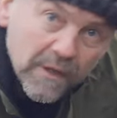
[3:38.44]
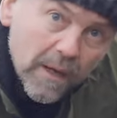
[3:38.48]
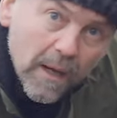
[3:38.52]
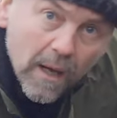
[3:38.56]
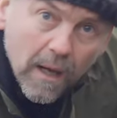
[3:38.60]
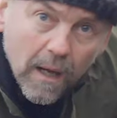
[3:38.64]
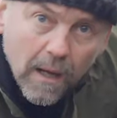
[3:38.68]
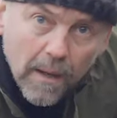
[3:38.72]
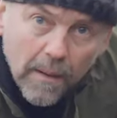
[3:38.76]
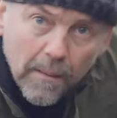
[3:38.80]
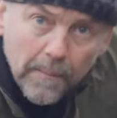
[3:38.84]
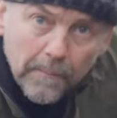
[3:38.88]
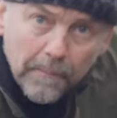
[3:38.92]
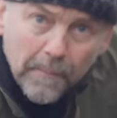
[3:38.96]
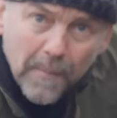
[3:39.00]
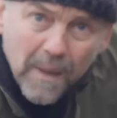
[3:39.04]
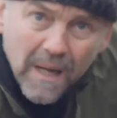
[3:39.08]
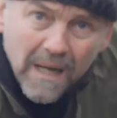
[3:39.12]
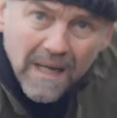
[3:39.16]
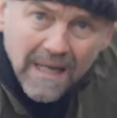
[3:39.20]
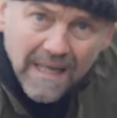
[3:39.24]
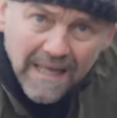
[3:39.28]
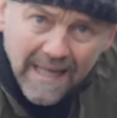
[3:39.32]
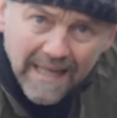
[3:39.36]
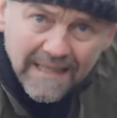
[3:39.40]
the
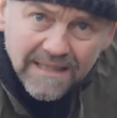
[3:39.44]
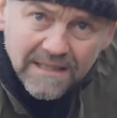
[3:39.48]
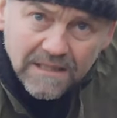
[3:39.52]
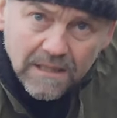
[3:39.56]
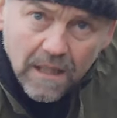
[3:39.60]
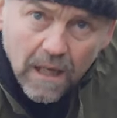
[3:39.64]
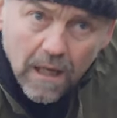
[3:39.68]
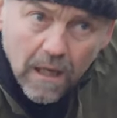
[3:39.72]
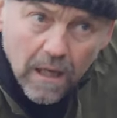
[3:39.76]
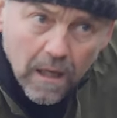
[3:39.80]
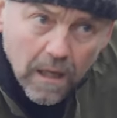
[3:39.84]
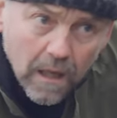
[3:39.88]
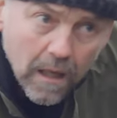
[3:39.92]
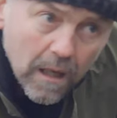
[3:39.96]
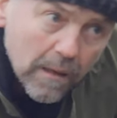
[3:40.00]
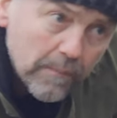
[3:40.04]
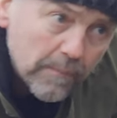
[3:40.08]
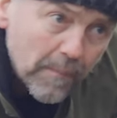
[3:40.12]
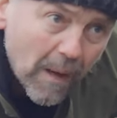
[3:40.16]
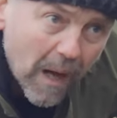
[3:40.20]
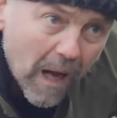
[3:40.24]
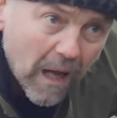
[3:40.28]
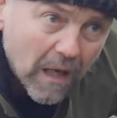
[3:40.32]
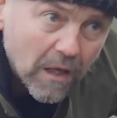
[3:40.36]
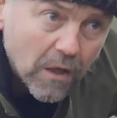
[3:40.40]
lens uh,
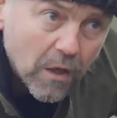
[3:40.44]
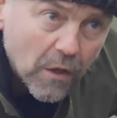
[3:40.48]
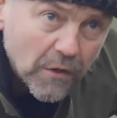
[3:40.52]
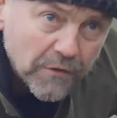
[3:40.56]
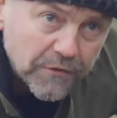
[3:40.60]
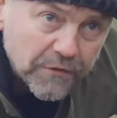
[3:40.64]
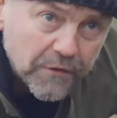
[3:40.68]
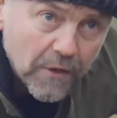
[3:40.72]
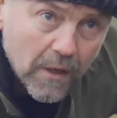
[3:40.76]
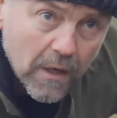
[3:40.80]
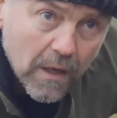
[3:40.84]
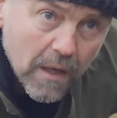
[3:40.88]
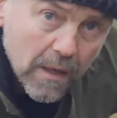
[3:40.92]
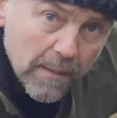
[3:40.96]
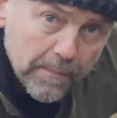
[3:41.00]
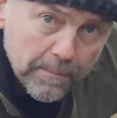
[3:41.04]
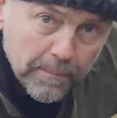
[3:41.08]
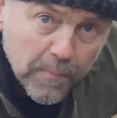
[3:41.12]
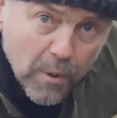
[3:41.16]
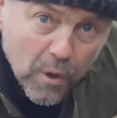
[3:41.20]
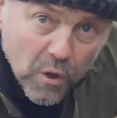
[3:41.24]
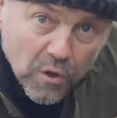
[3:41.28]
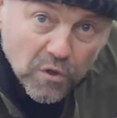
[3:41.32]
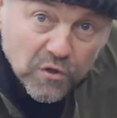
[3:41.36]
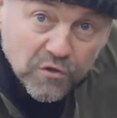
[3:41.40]
a lot, the uh,
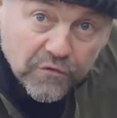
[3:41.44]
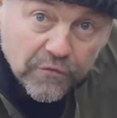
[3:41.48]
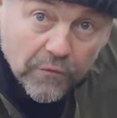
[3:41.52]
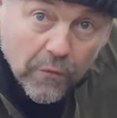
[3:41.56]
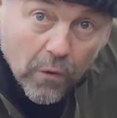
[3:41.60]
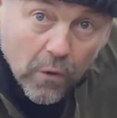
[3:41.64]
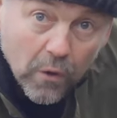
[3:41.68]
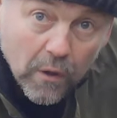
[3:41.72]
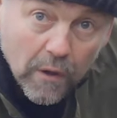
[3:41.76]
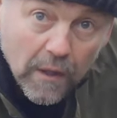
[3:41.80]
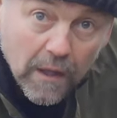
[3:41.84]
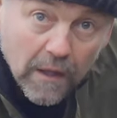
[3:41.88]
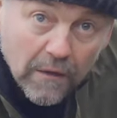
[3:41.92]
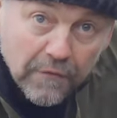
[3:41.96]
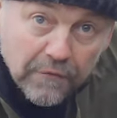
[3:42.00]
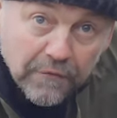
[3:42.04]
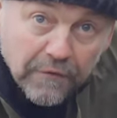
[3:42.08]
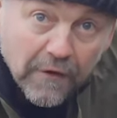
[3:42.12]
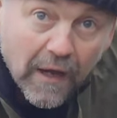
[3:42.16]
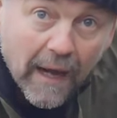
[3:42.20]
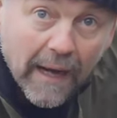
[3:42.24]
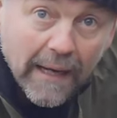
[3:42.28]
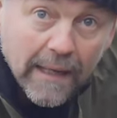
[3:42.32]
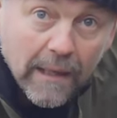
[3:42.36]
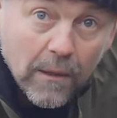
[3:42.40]
birds will uh,
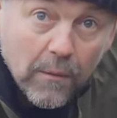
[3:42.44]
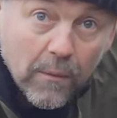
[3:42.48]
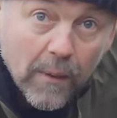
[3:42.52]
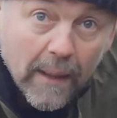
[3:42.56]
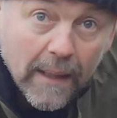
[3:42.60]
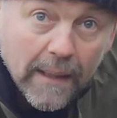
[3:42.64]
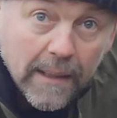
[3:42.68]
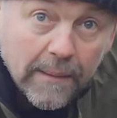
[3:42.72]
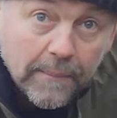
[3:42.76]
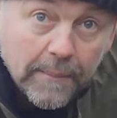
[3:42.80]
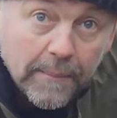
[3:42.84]
fly away